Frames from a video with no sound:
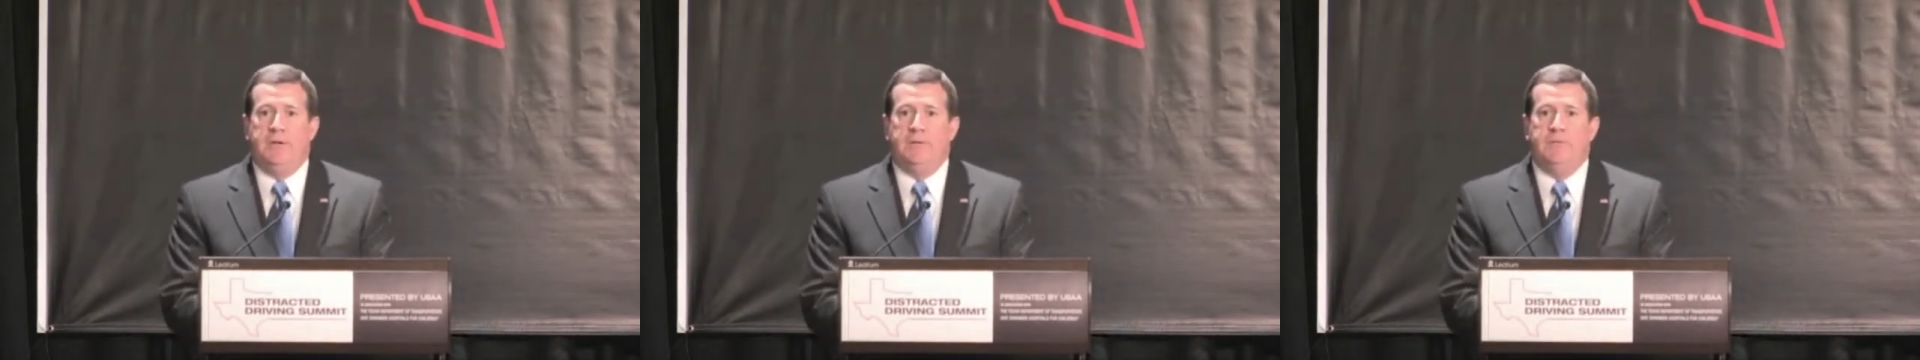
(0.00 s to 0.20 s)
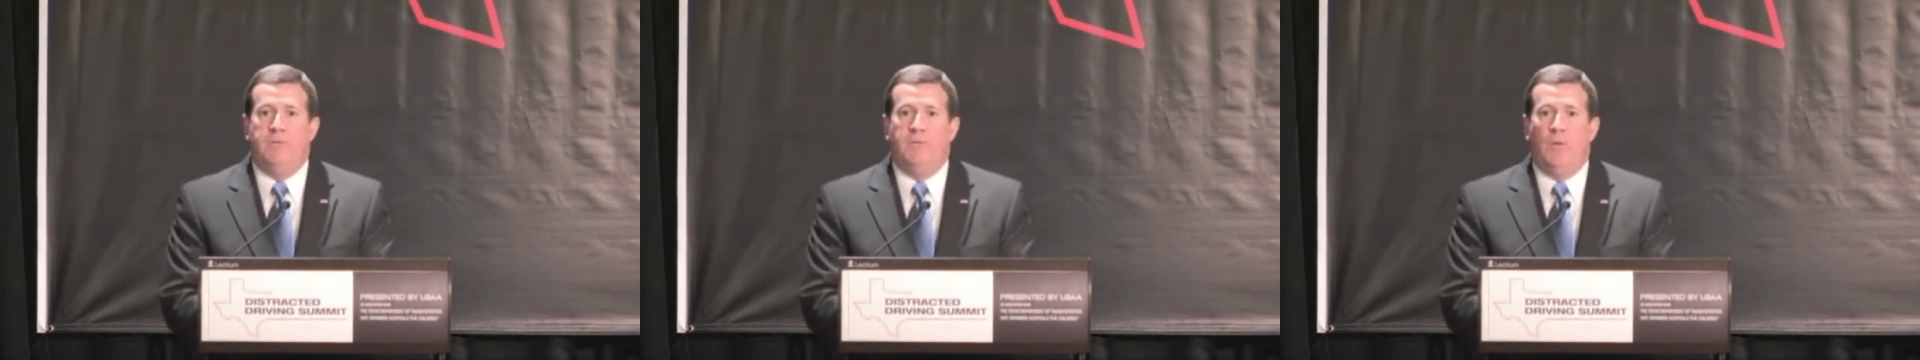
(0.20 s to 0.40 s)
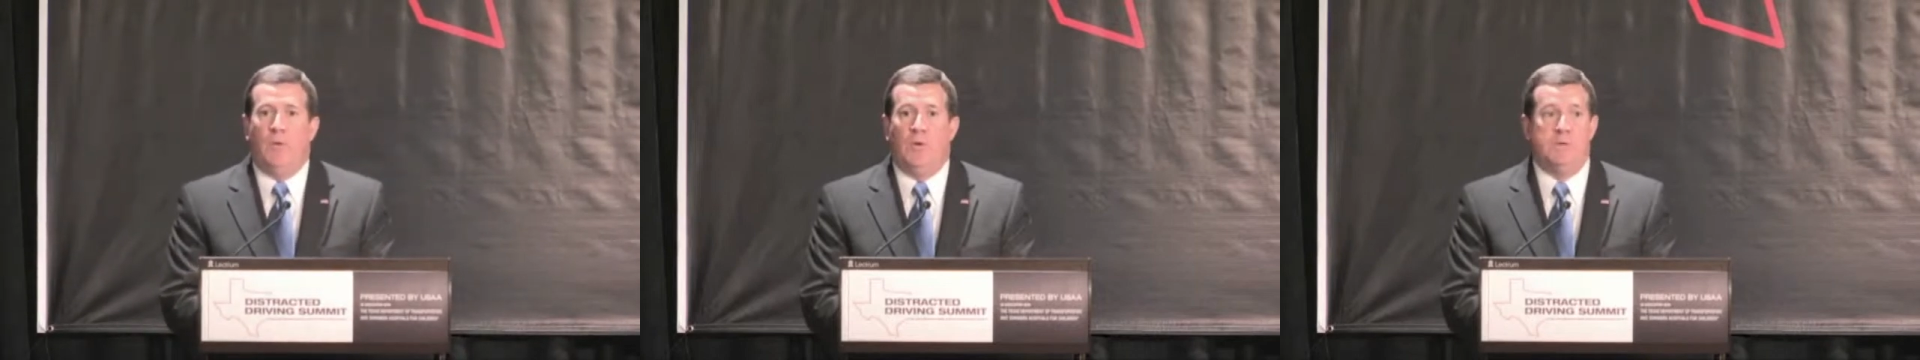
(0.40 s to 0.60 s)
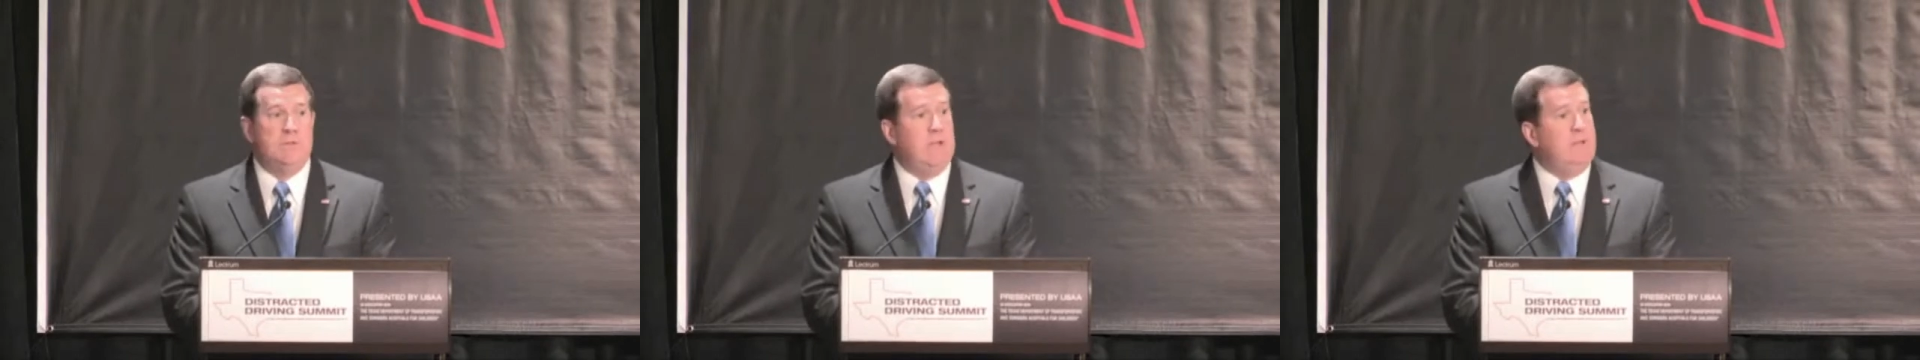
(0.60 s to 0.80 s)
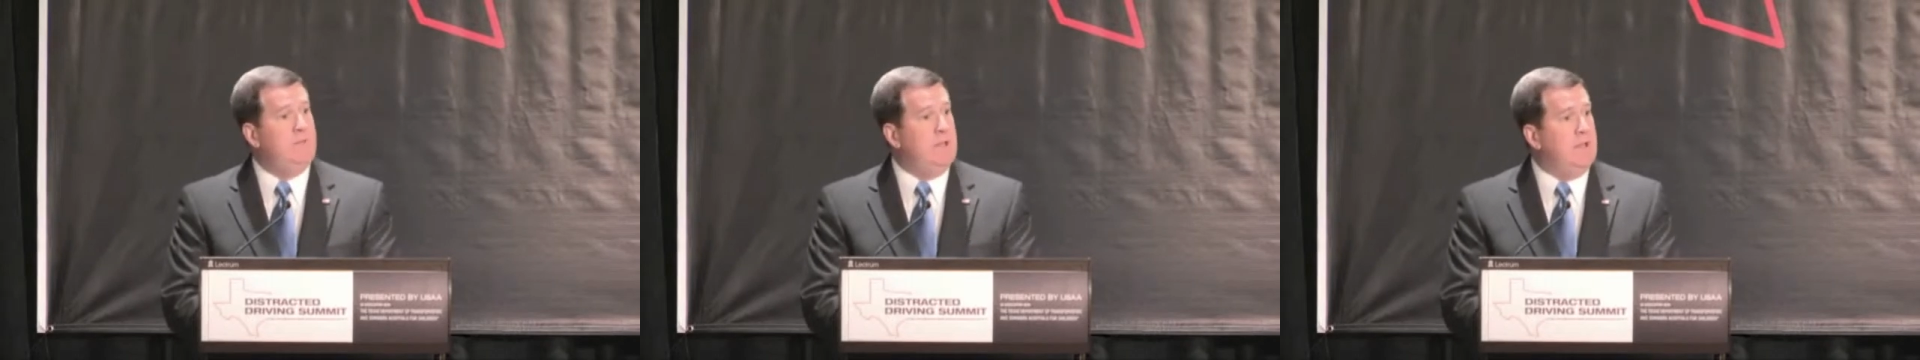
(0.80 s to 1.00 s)
for
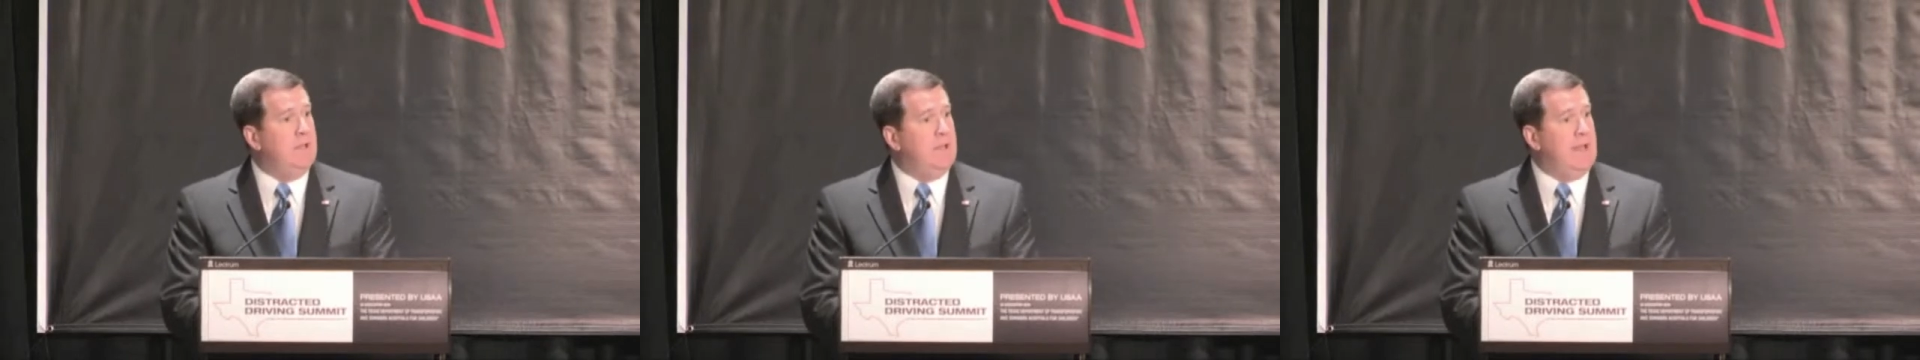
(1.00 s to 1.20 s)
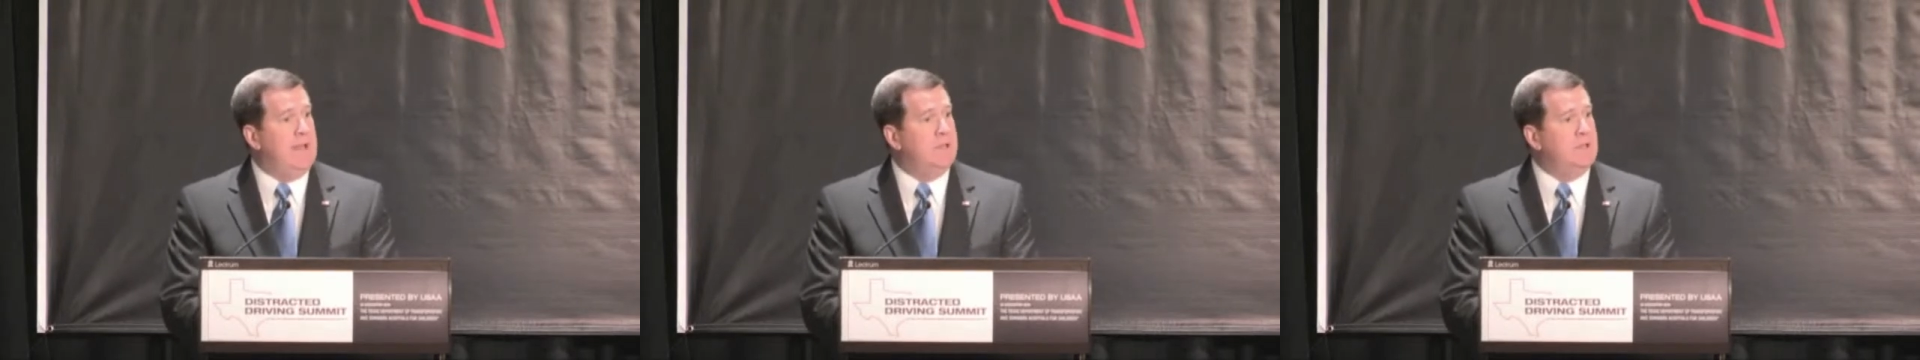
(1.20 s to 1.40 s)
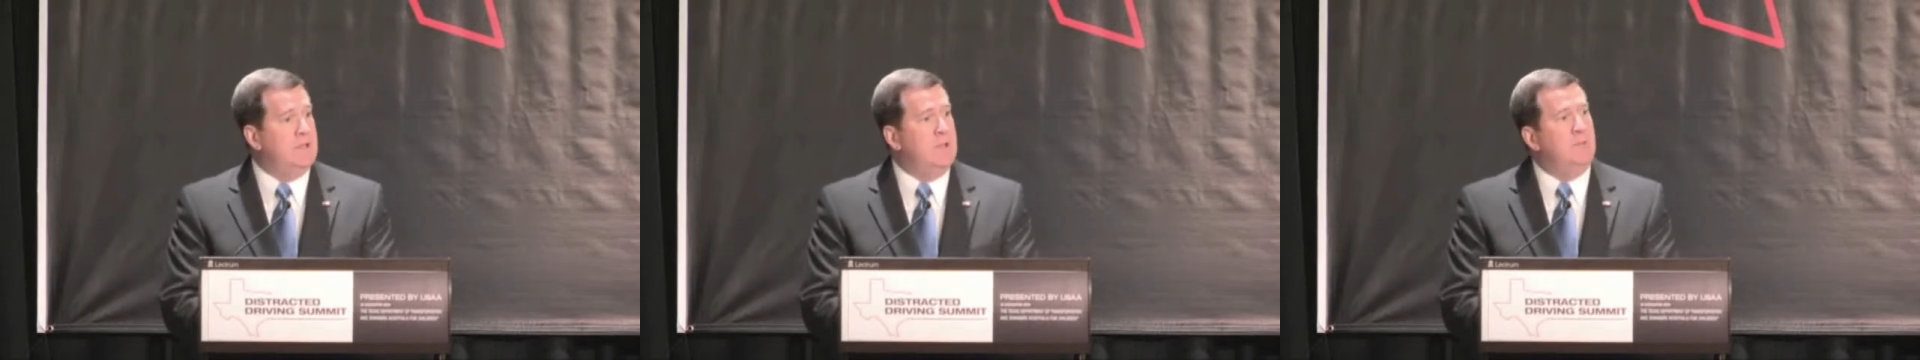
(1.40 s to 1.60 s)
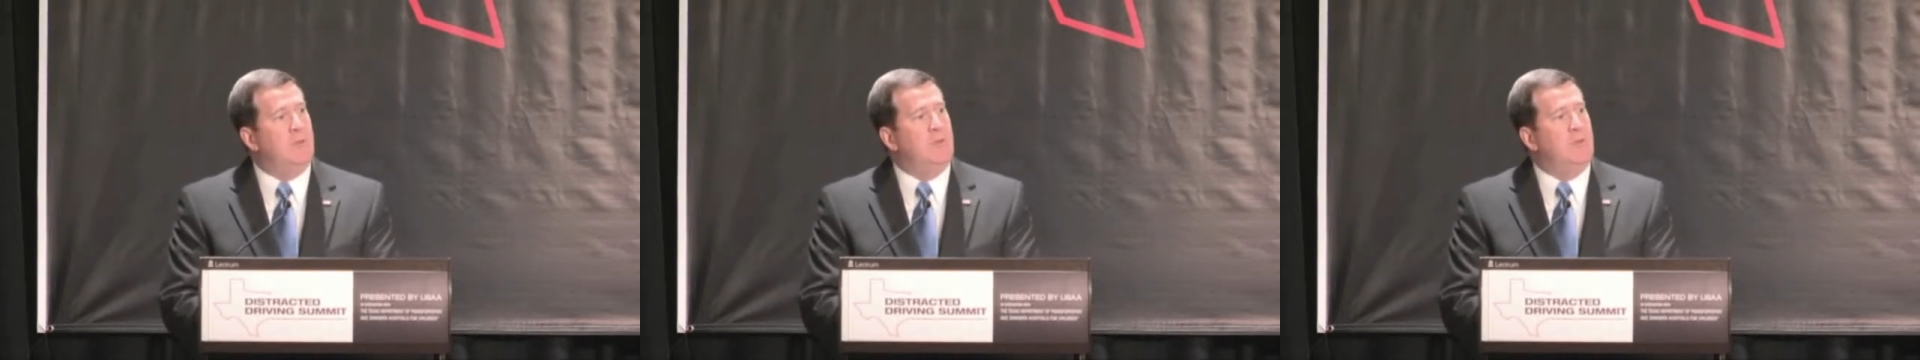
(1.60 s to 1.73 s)
safety and accident